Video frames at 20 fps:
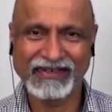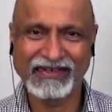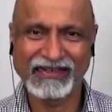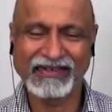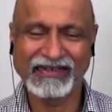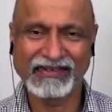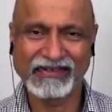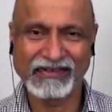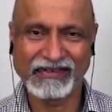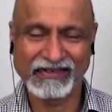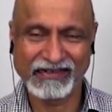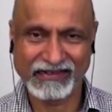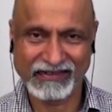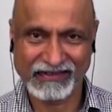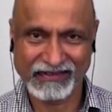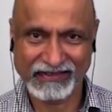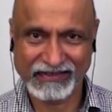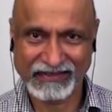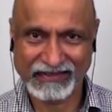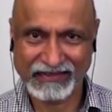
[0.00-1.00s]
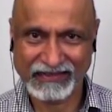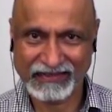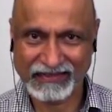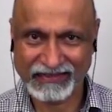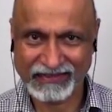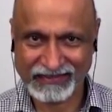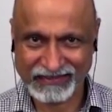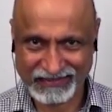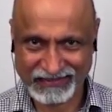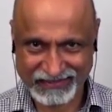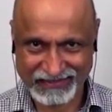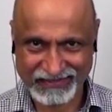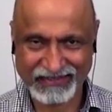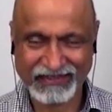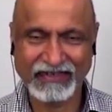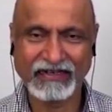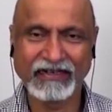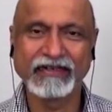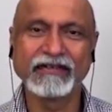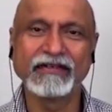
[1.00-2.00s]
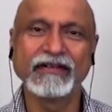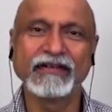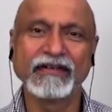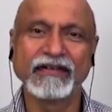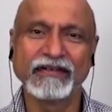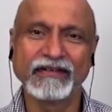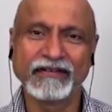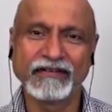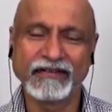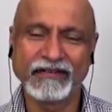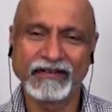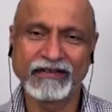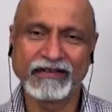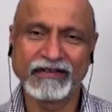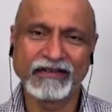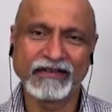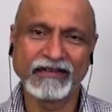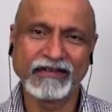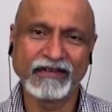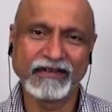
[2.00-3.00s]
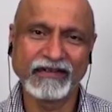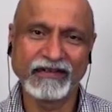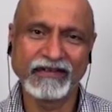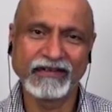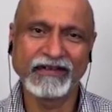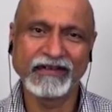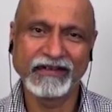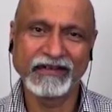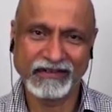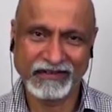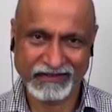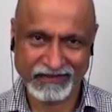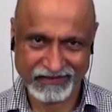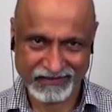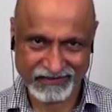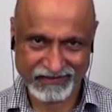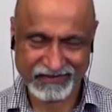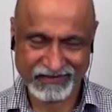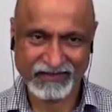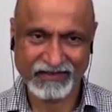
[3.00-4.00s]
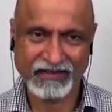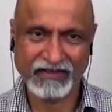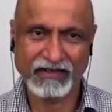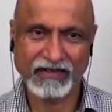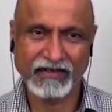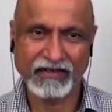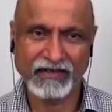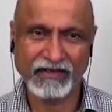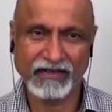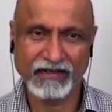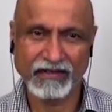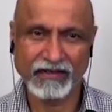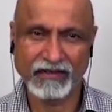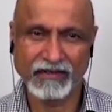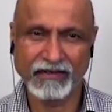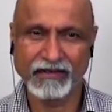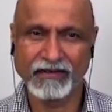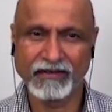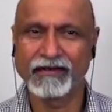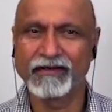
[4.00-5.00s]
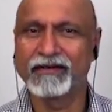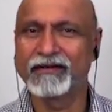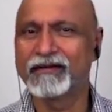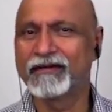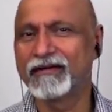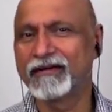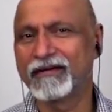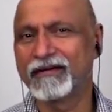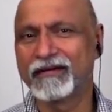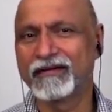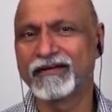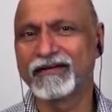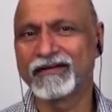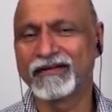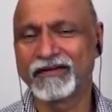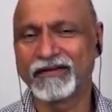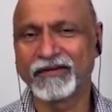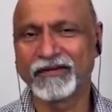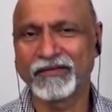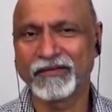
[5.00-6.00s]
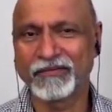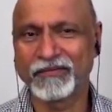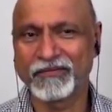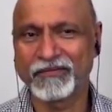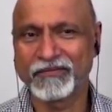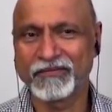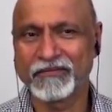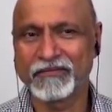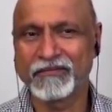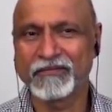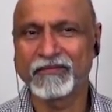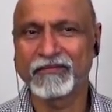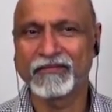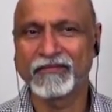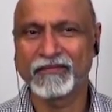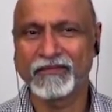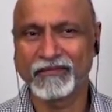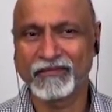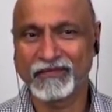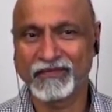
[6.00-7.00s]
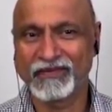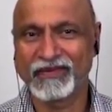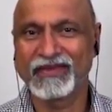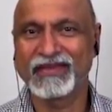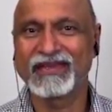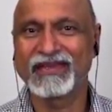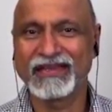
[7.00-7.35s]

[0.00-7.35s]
(silent)